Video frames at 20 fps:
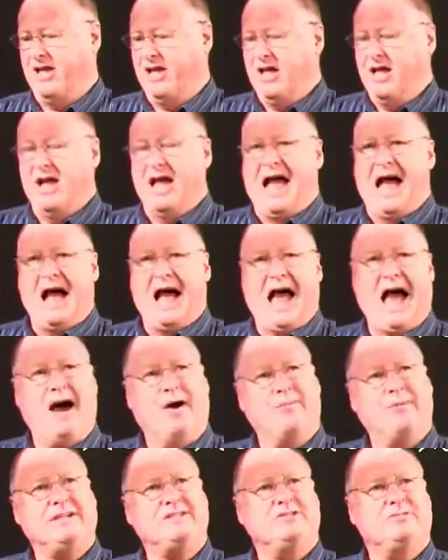How much
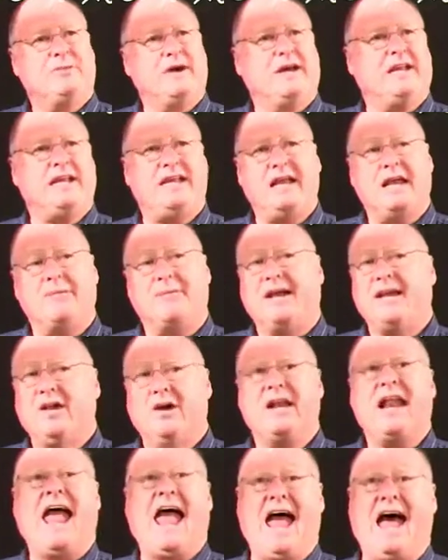money am I going to
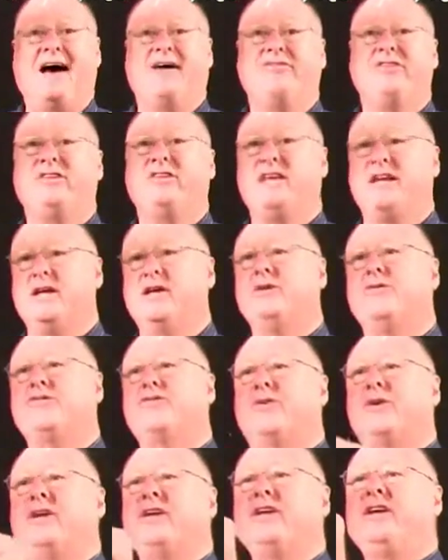have at the end of 20
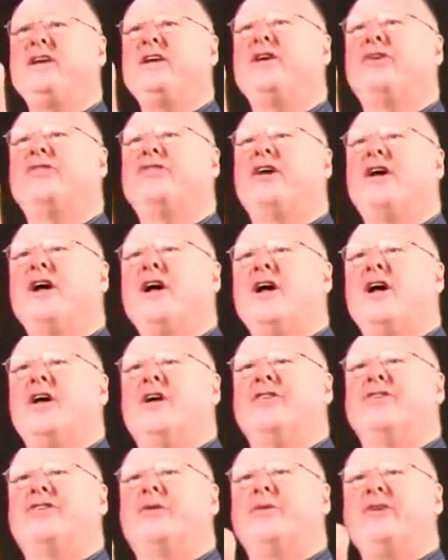years? So we
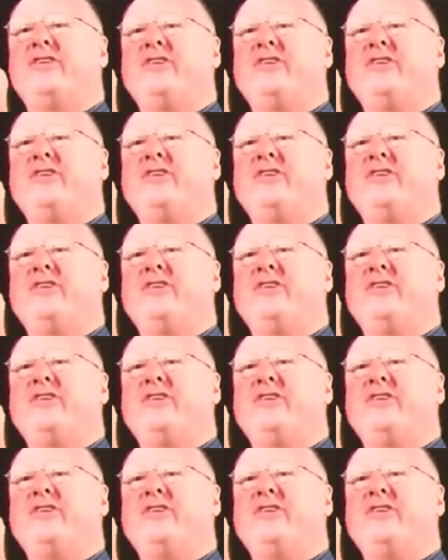take our